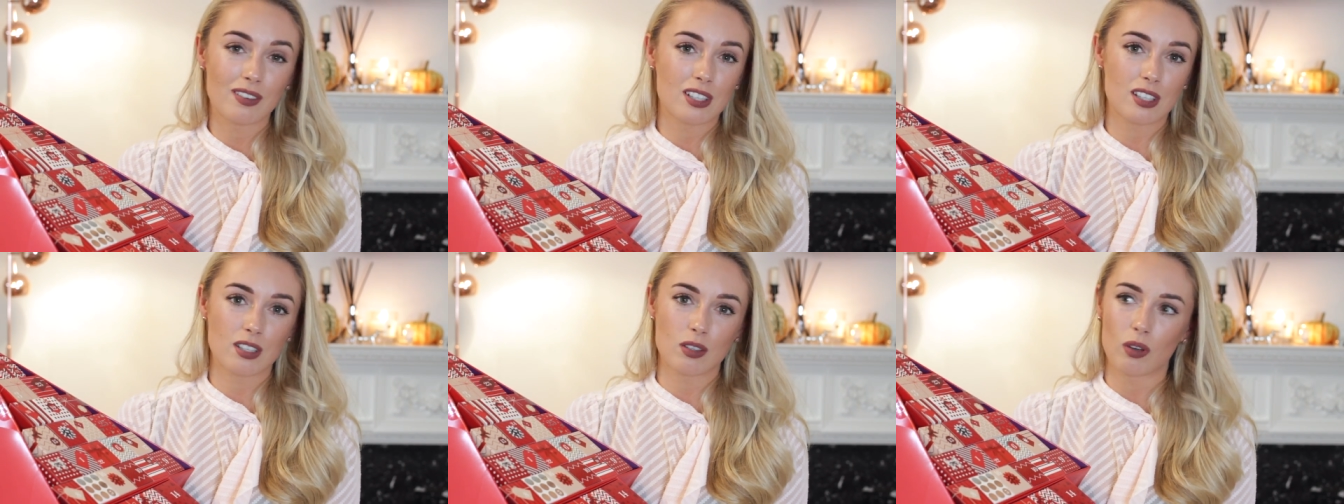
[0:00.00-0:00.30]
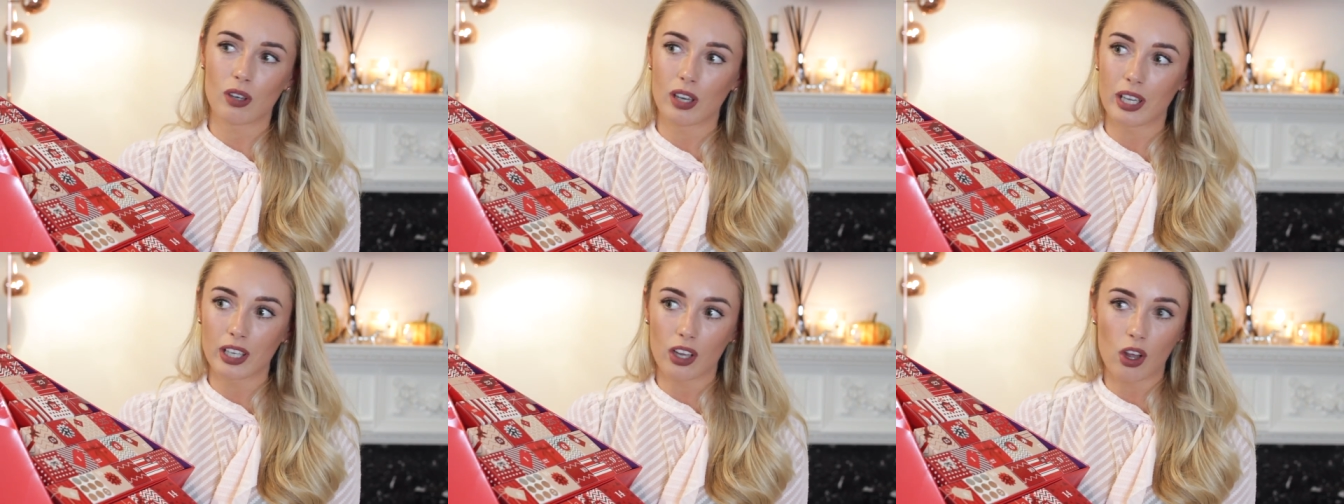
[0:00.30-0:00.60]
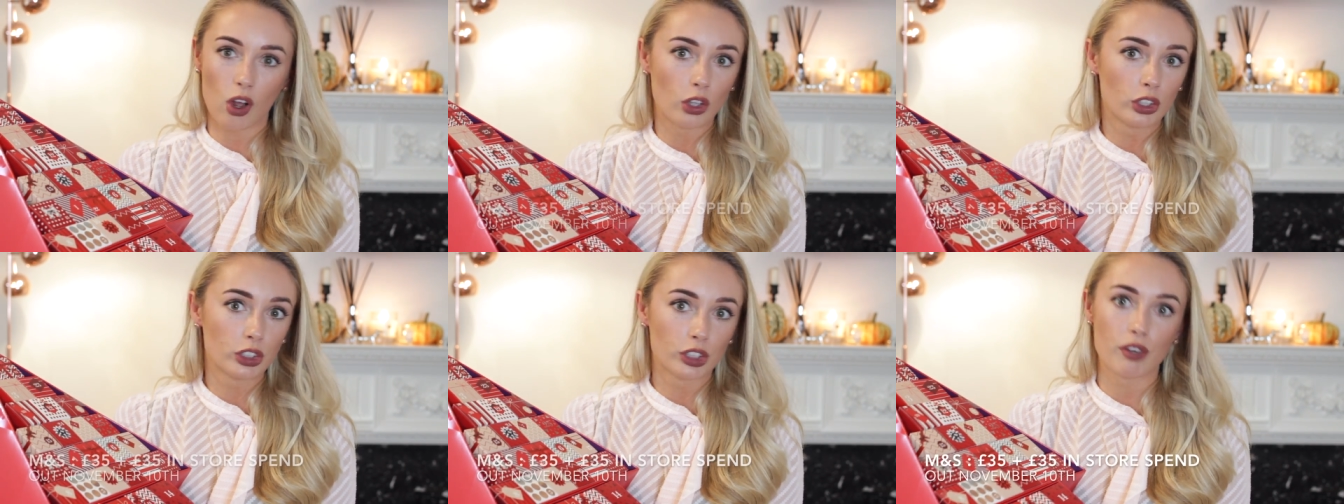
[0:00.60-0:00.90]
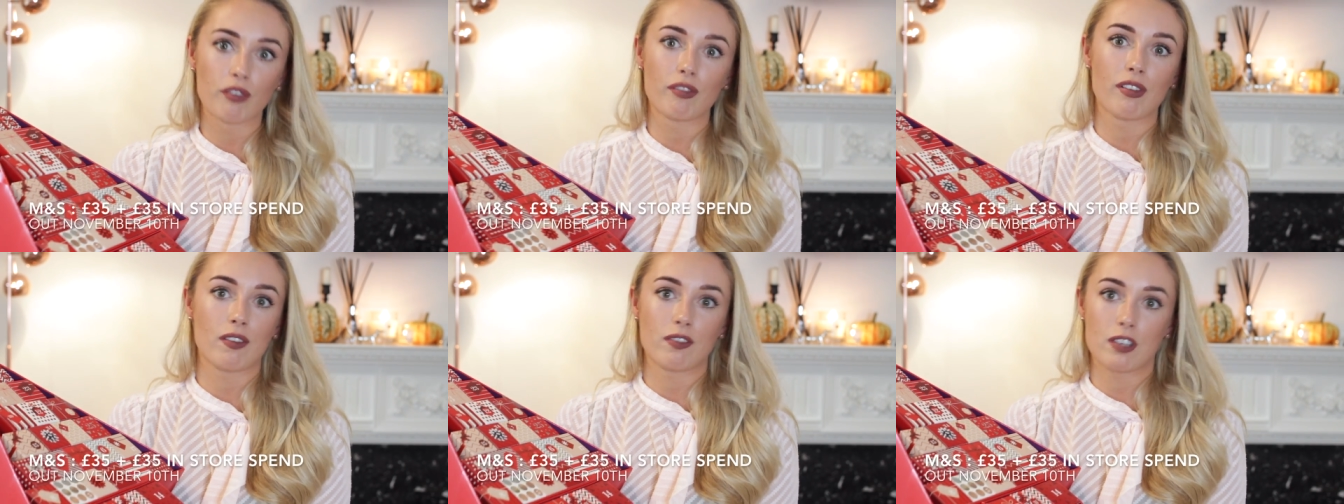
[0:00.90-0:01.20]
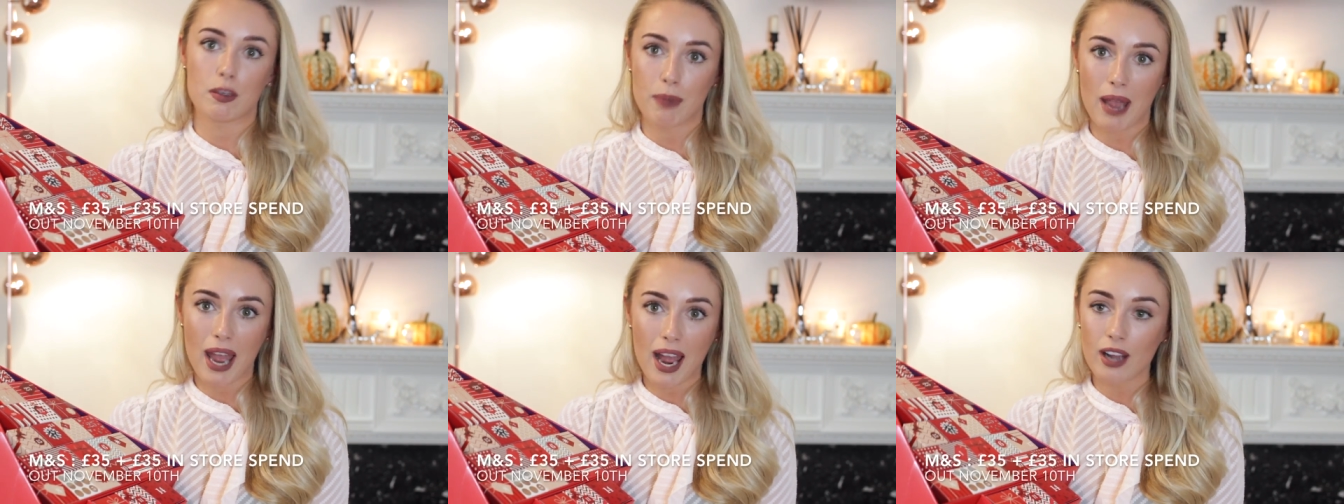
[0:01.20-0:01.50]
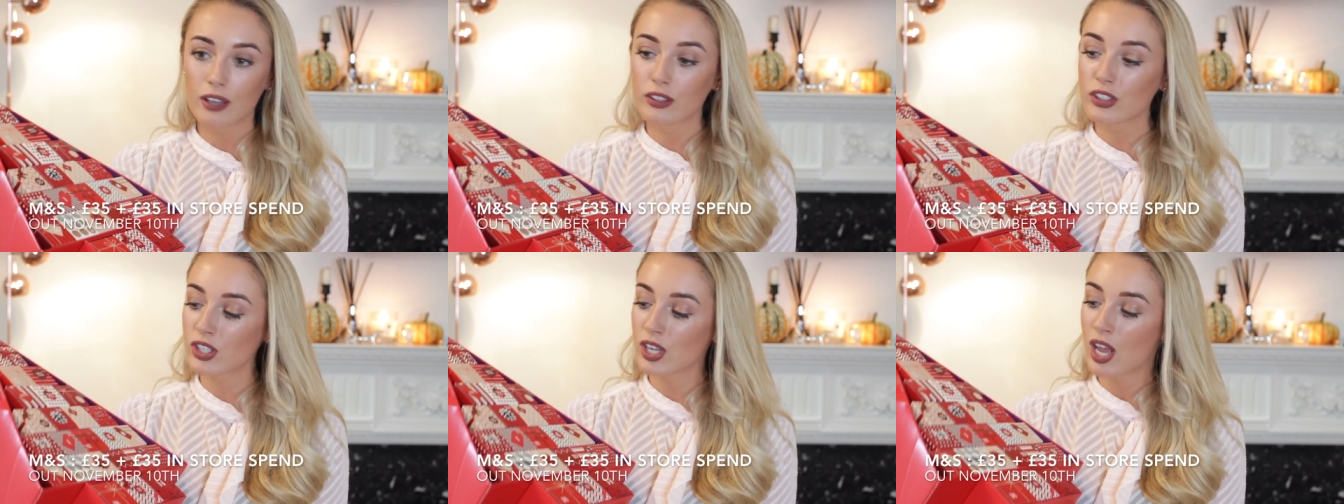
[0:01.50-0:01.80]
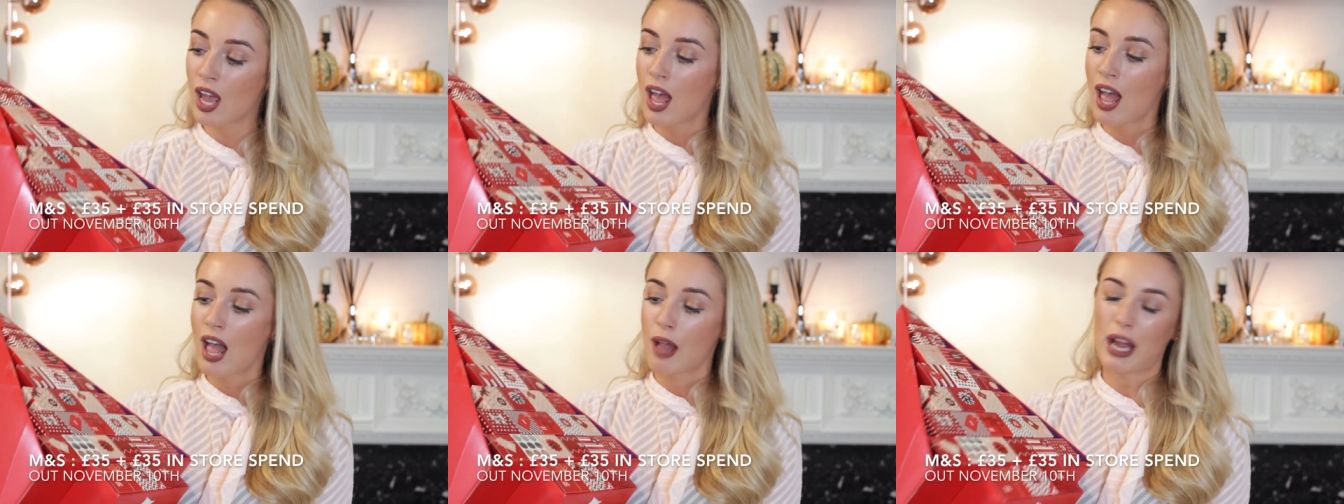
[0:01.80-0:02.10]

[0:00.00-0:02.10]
it's not like a hundred and fifty pounds,